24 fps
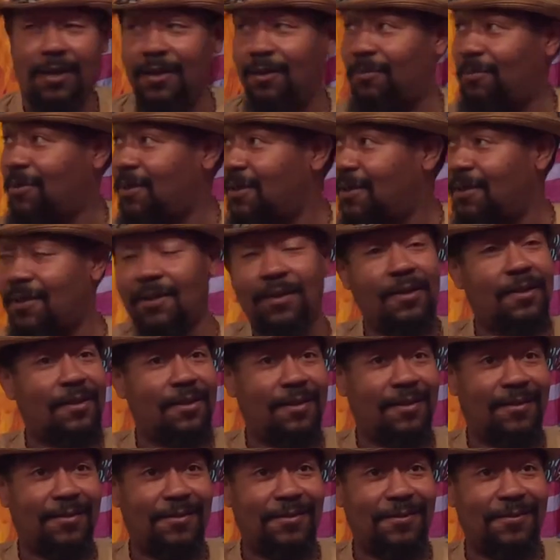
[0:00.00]
to been
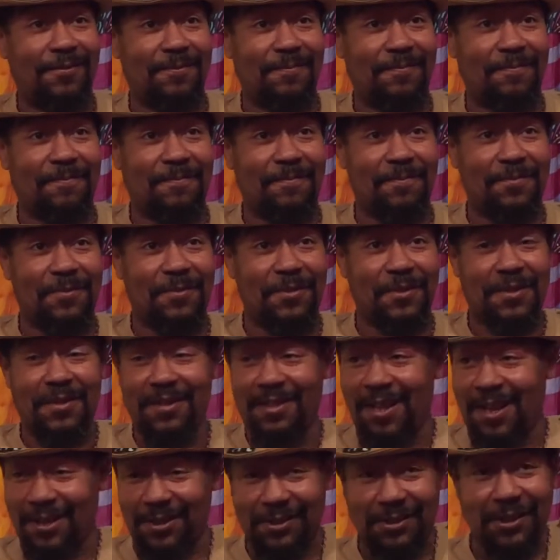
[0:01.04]

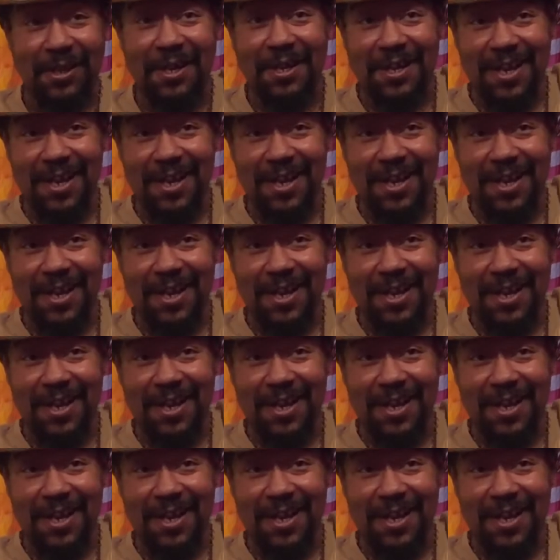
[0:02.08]
like a 10